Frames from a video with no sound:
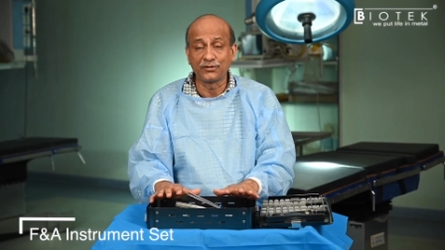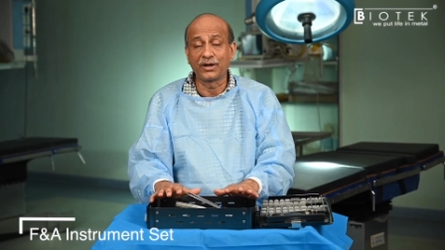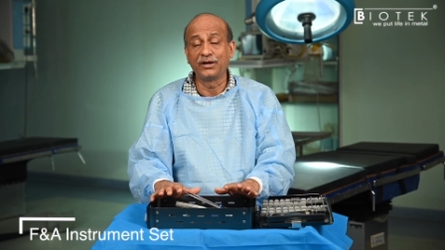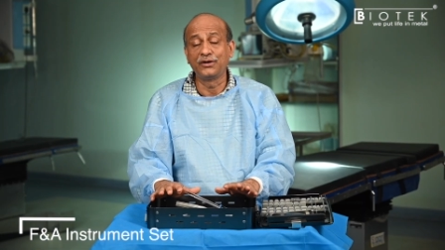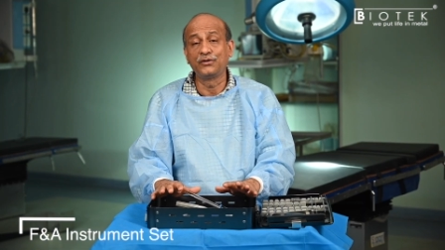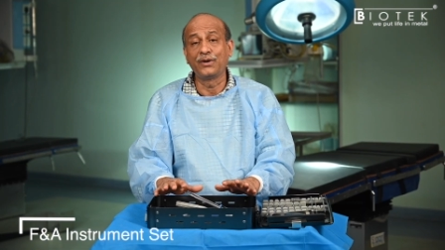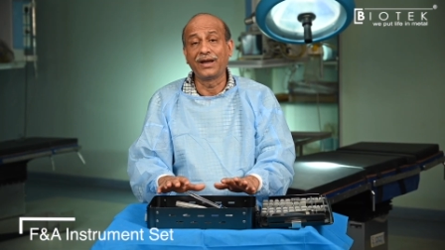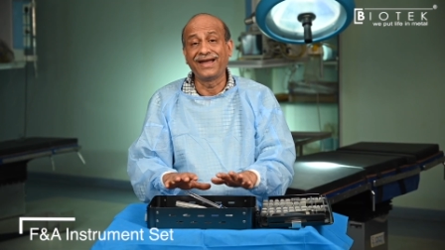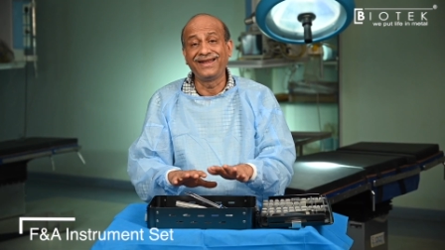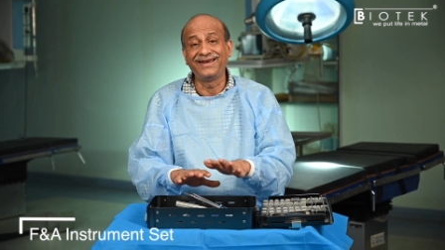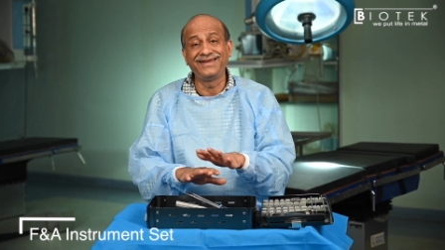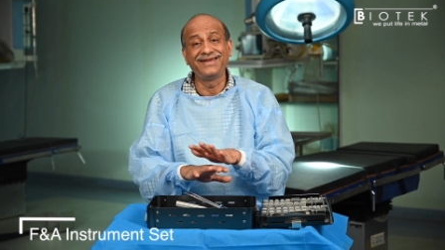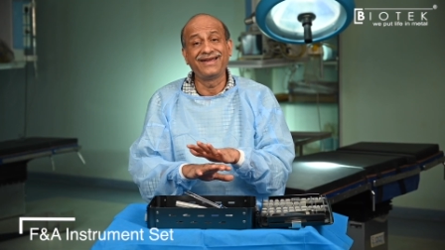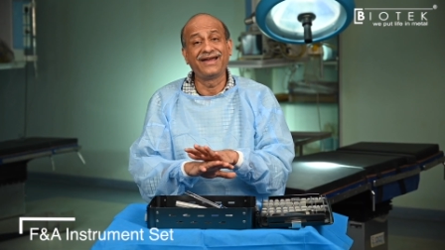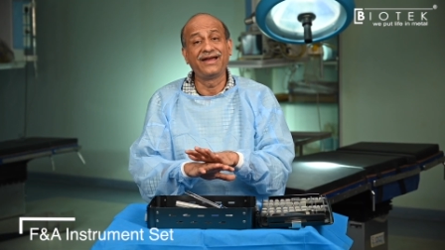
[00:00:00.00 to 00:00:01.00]
can do
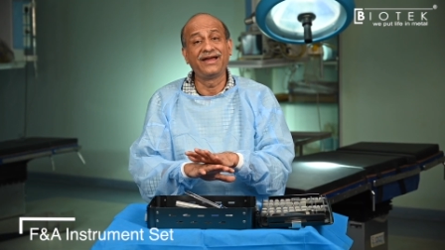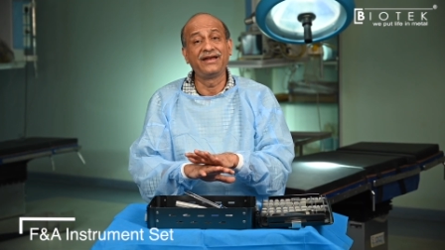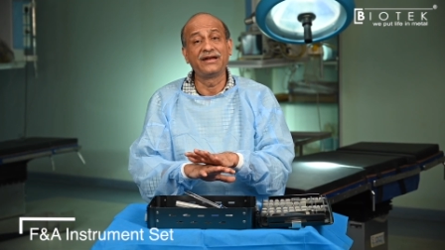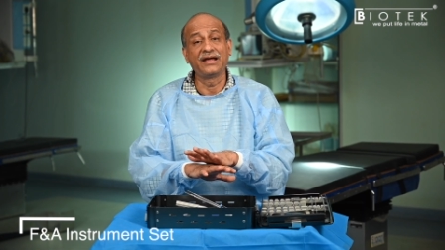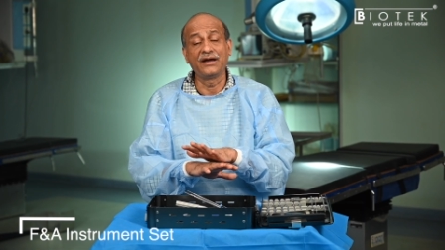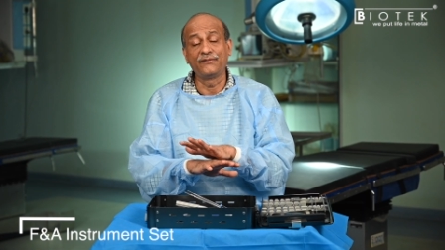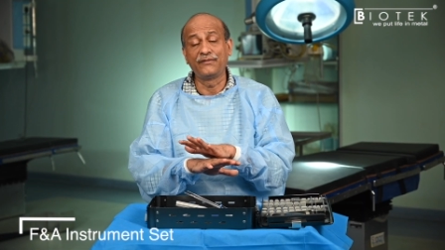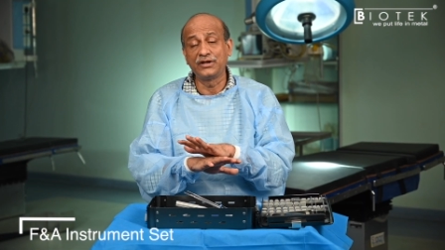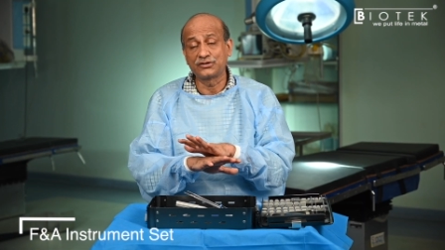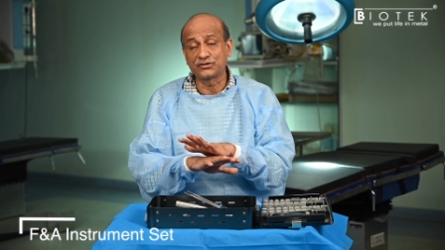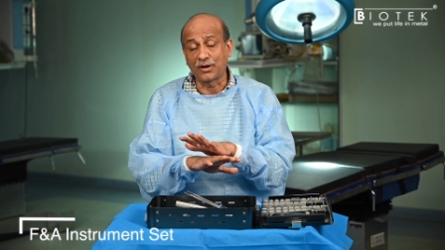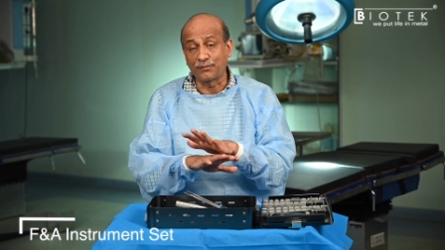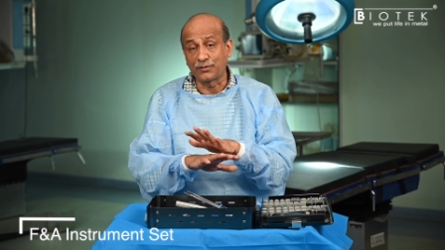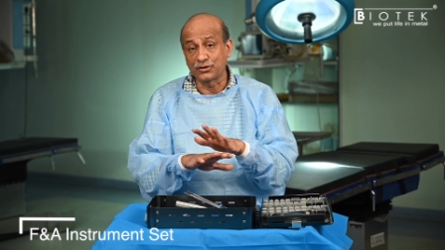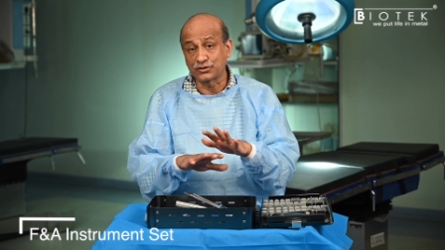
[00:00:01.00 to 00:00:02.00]
any and every
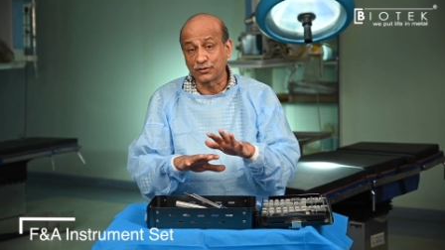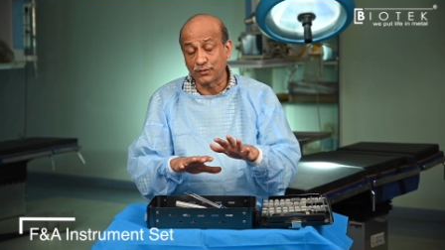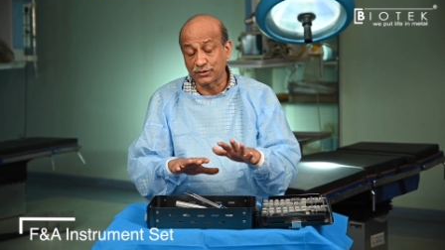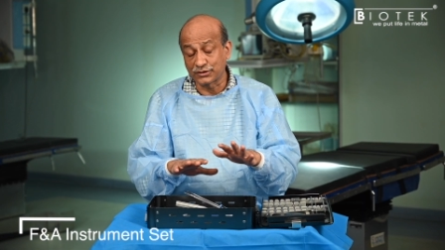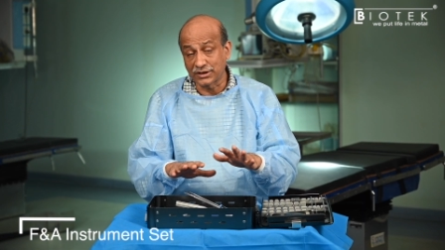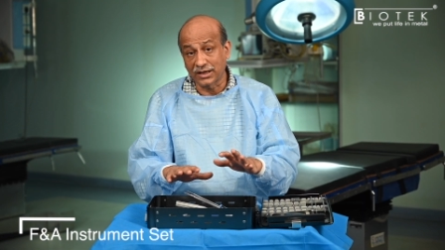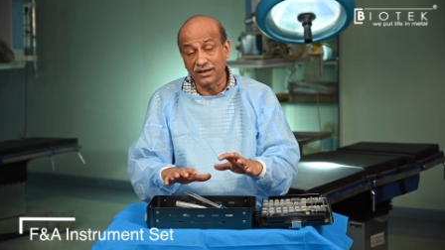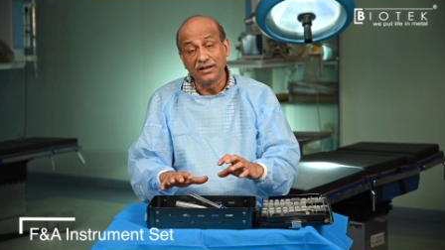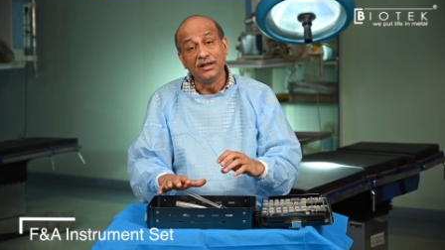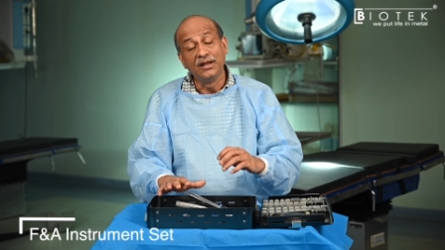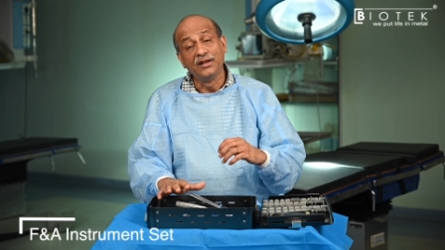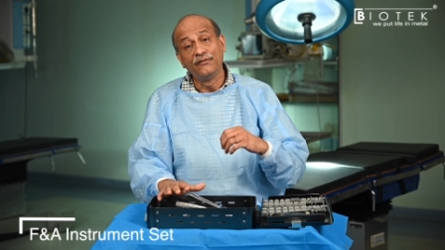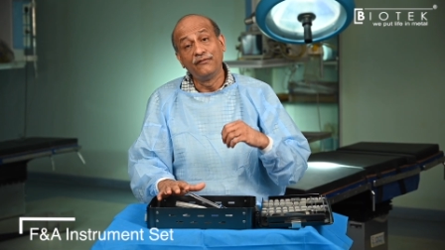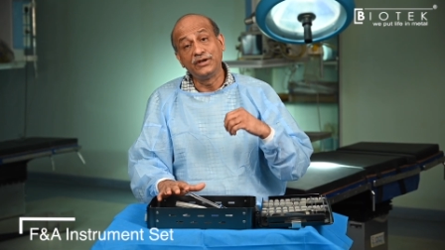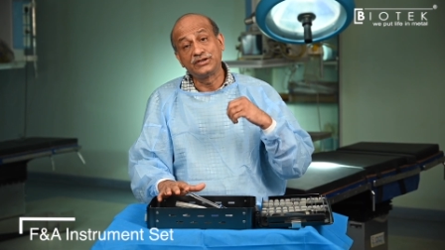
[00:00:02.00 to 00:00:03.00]
soft tissue procedure
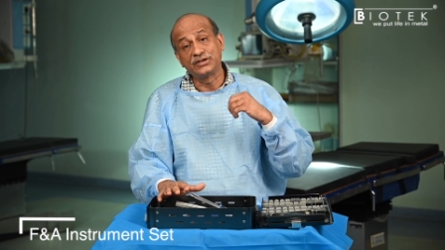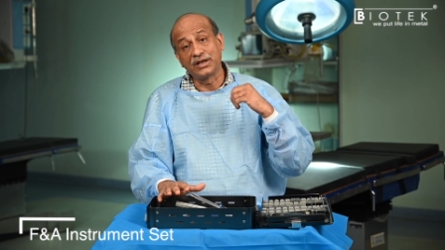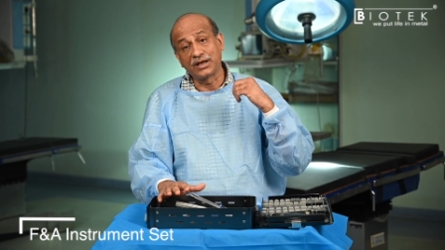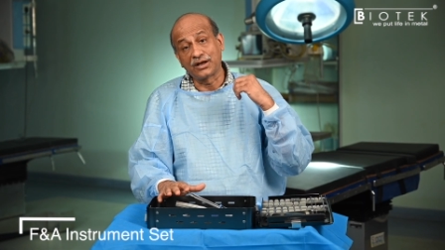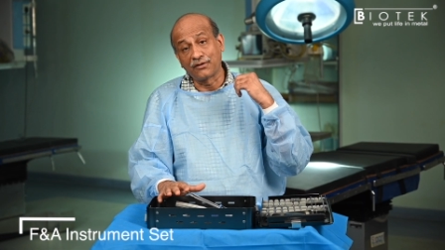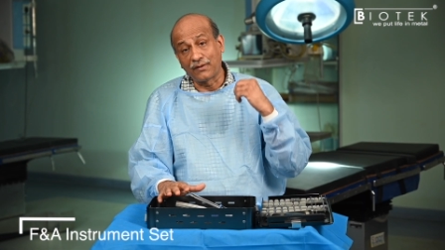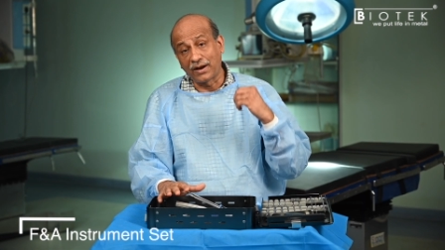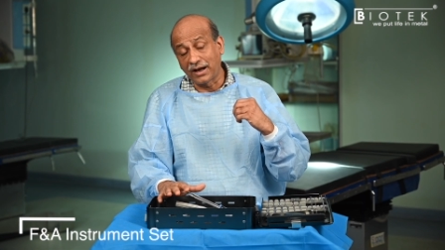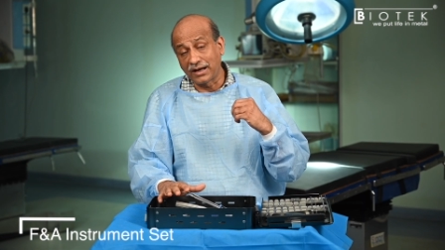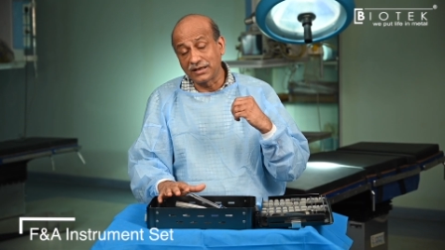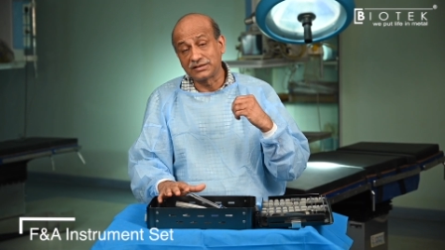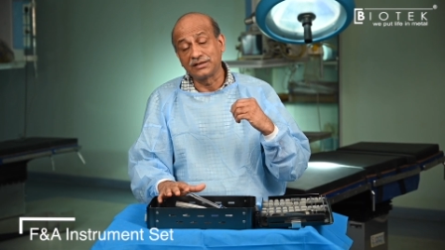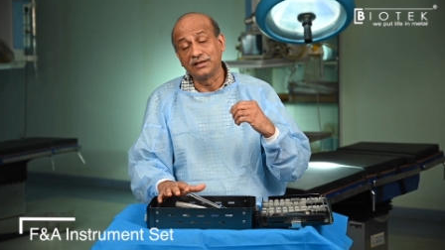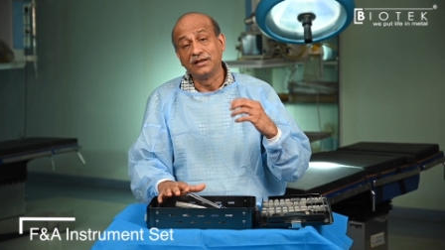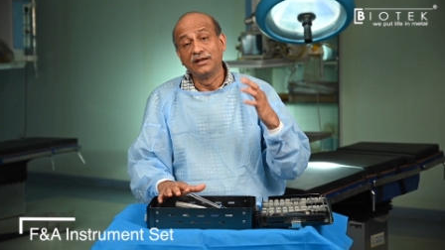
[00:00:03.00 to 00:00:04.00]
which
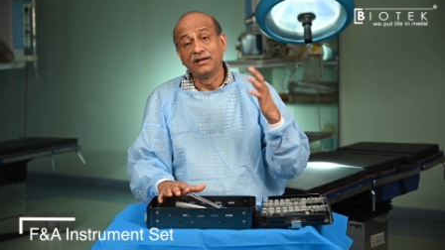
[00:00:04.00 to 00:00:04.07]
requires